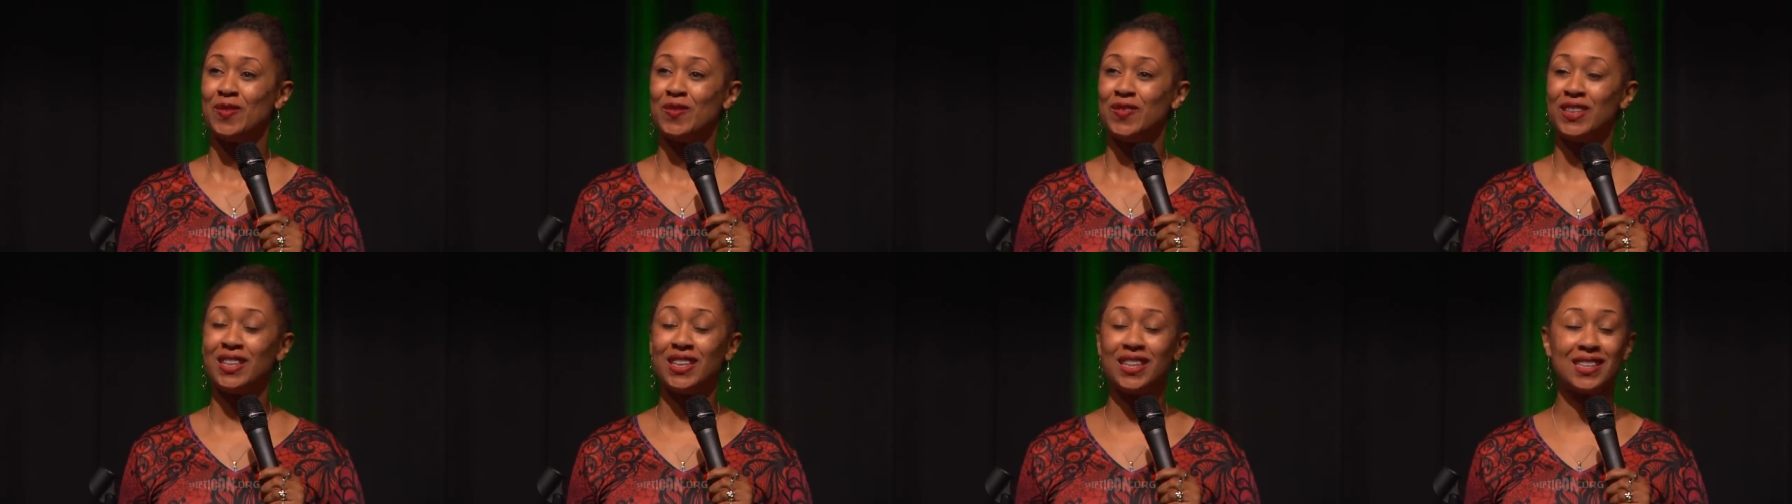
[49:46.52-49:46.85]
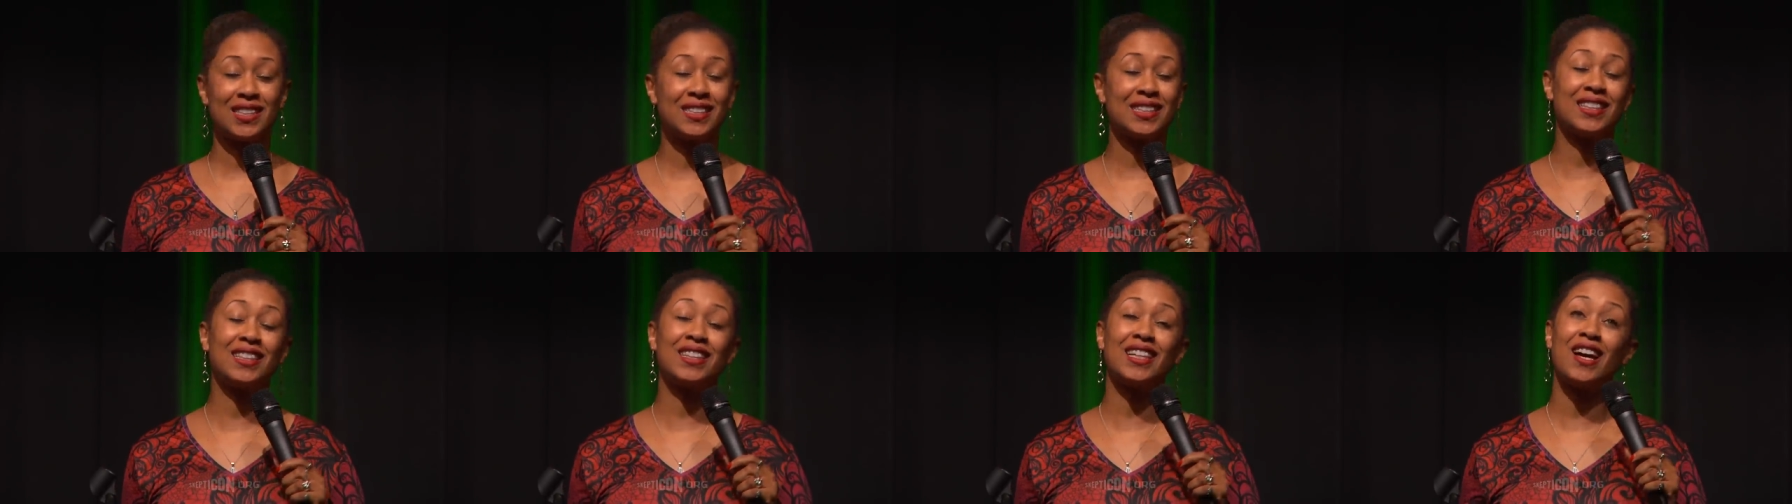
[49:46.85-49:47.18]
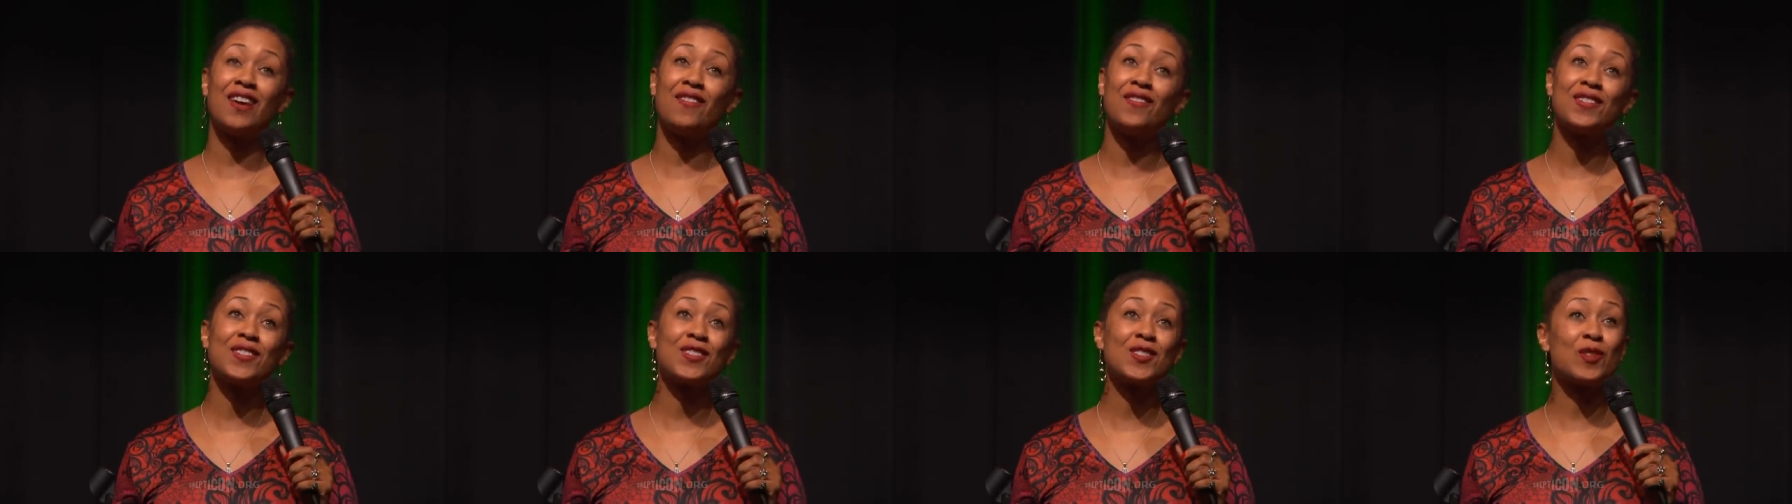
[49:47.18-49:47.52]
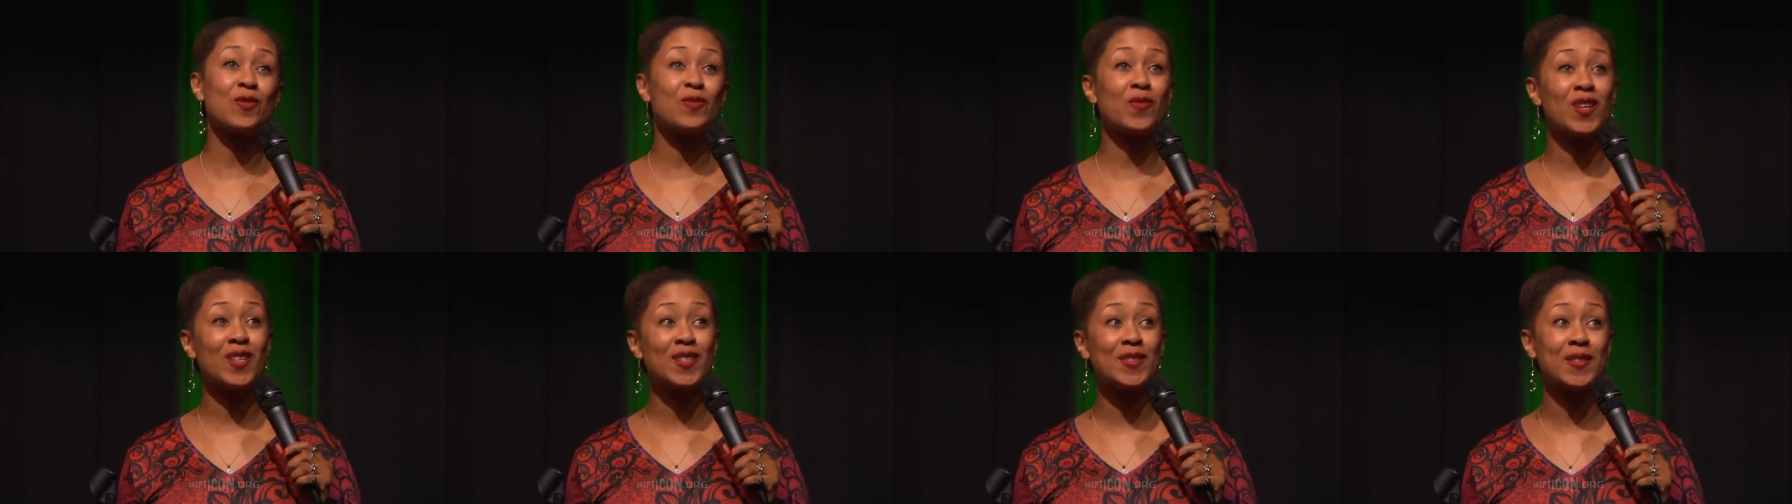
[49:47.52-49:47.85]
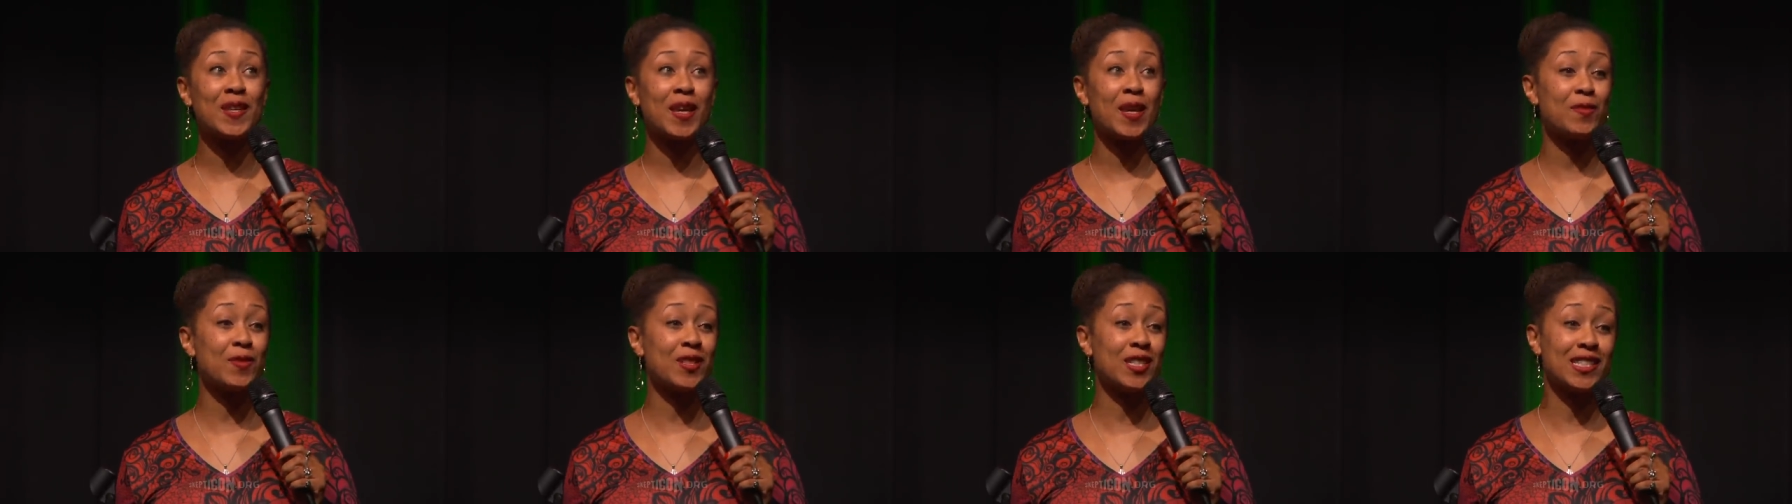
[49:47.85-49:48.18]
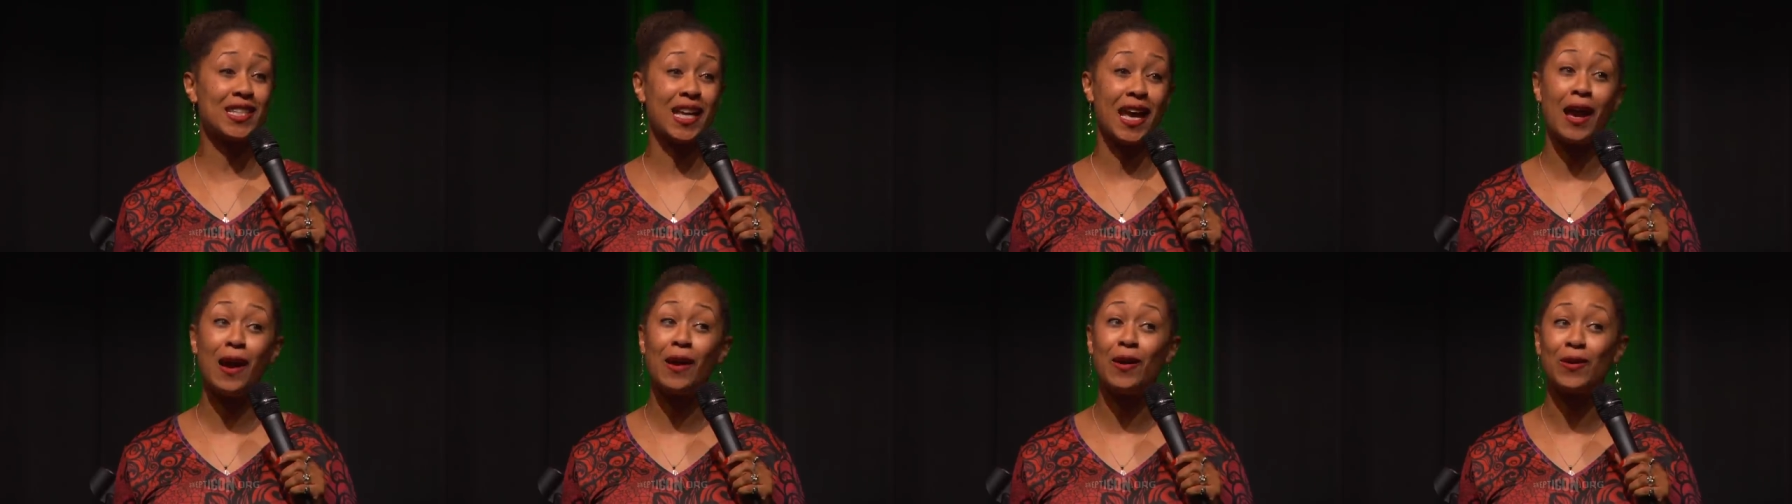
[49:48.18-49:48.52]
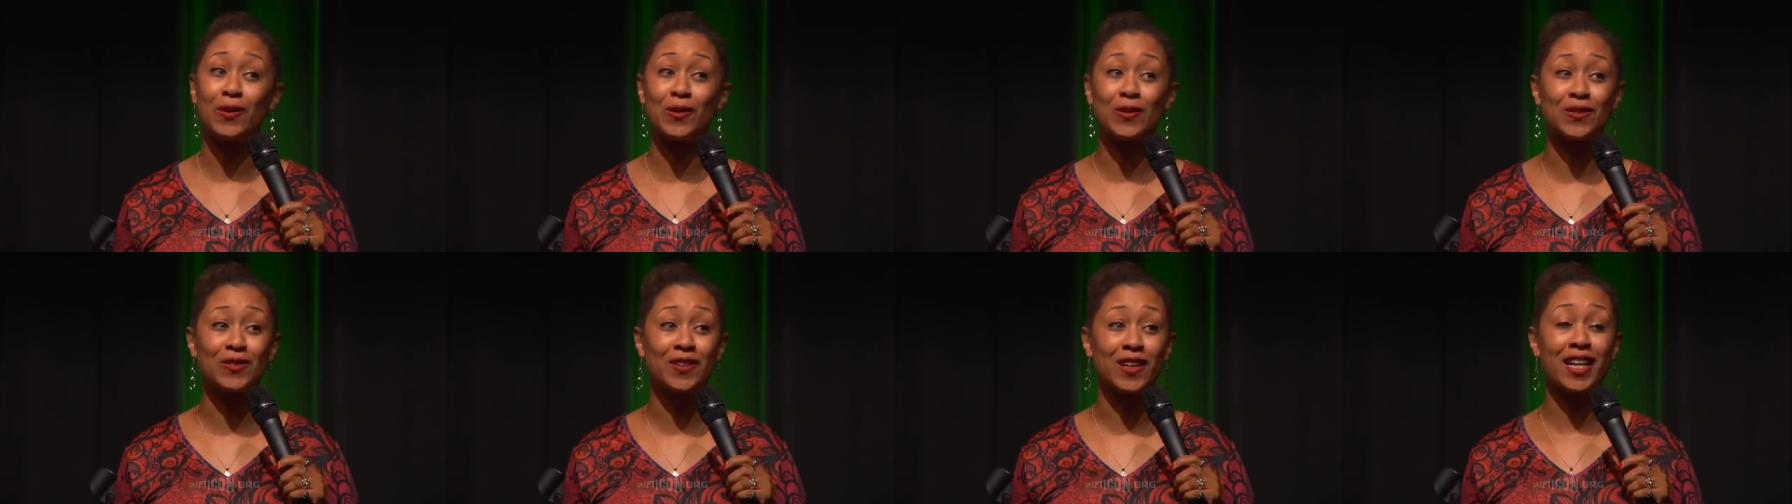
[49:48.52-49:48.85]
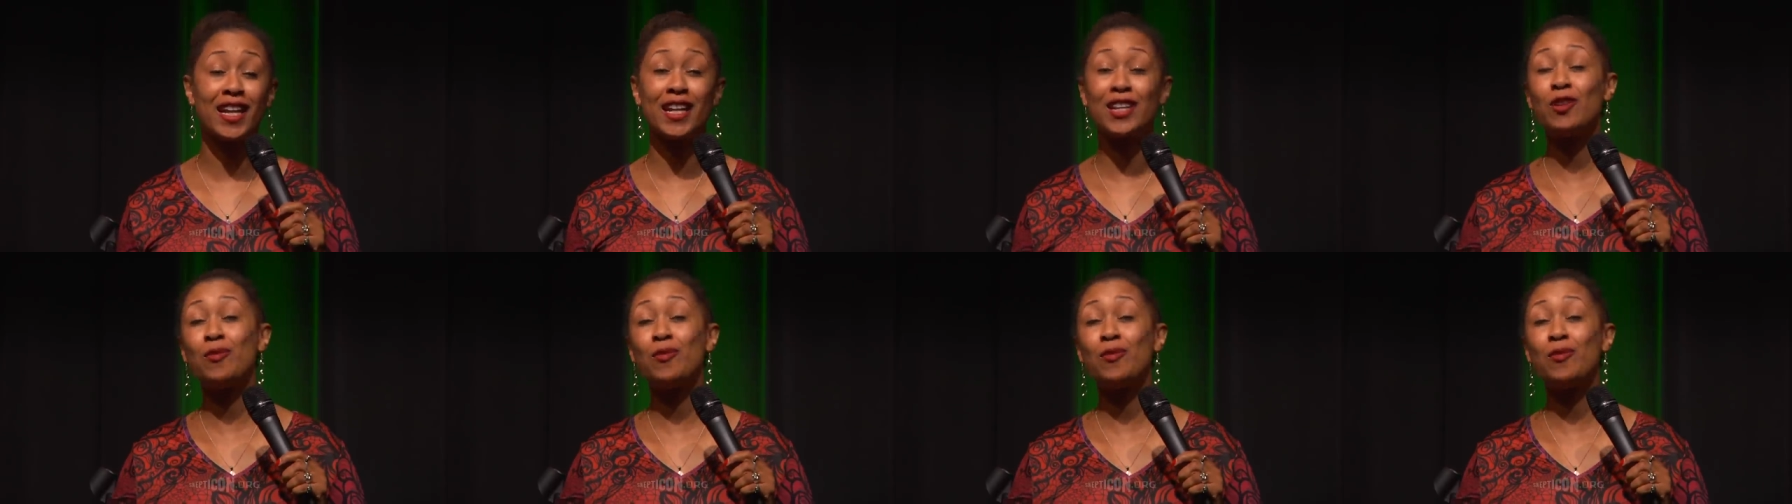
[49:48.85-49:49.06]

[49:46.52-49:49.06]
but let love is the best game in town, right?